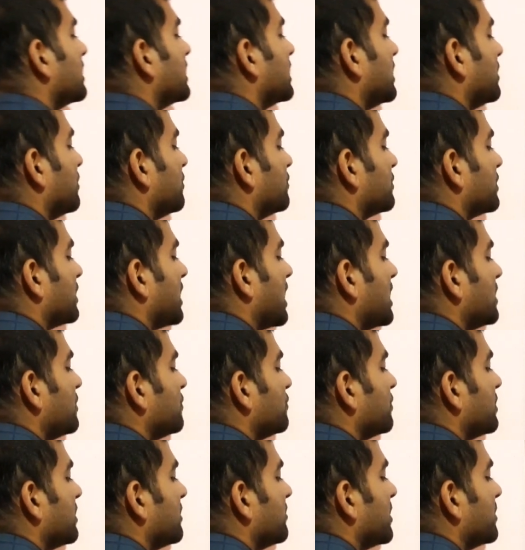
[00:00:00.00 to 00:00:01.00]
You try
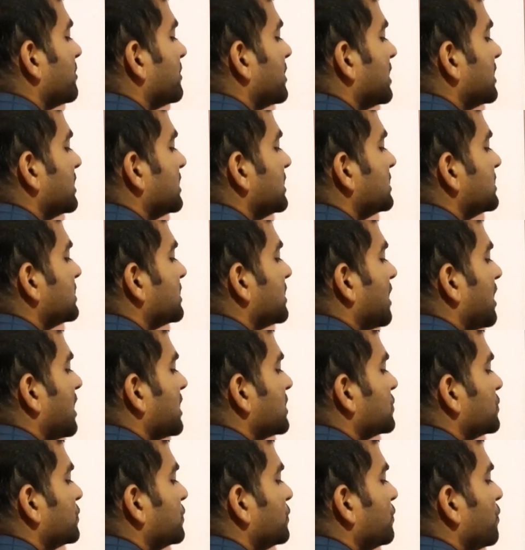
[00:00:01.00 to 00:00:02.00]
to remember these
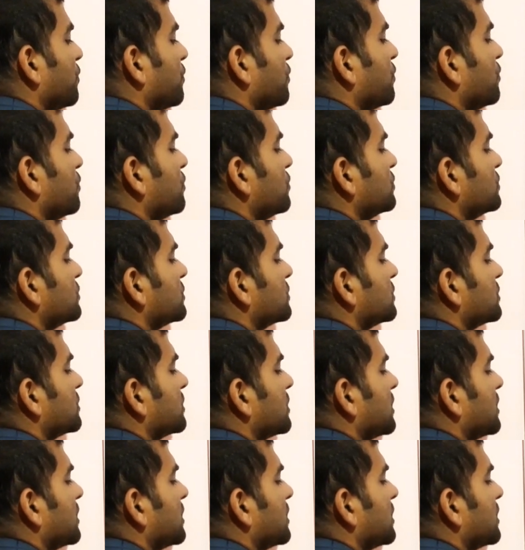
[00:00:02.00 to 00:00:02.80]
ratios